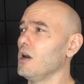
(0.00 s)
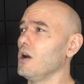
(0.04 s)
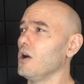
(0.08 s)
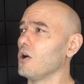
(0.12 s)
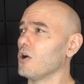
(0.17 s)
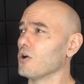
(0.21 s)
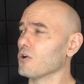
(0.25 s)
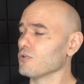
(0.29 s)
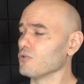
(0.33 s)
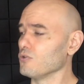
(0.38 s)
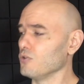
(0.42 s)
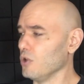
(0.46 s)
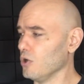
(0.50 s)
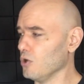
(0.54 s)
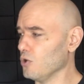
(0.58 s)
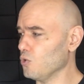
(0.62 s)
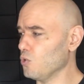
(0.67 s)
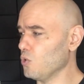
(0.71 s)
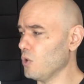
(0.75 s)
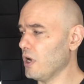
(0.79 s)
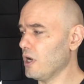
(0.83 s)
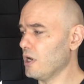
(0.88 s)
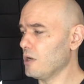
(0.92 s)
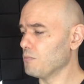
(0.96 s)
are
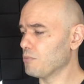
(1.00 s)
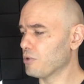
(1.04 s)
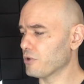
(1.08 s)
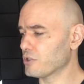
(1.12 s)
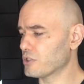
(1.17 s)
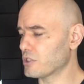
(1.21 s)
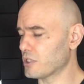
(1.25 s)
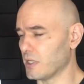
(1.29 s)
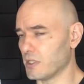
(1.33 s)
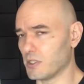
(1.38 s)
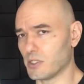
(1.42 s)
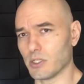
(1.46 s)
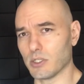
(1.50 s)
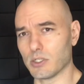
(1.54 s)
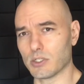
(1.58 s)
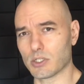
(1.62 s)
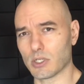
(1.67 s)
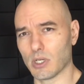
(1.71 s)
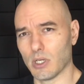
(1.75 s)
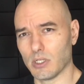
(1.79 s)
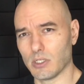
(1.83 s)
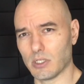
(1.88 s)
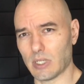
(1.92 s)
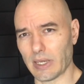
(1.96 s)
low percentage
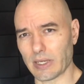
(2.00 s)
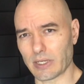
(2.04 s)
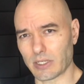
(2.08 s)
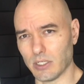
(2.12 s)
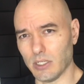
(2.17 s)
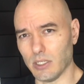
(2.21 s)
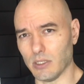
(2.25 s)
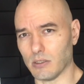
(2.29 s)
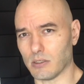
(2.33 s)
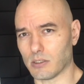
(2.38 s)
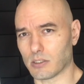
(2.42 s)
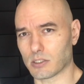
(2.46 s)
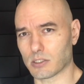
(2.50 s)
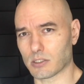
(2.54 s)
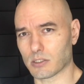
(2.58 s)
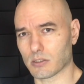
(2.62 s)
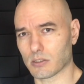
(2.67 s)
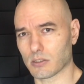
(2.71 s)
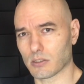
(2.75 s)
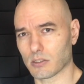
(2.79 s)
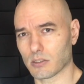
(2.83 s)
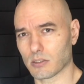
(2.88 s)
techniques.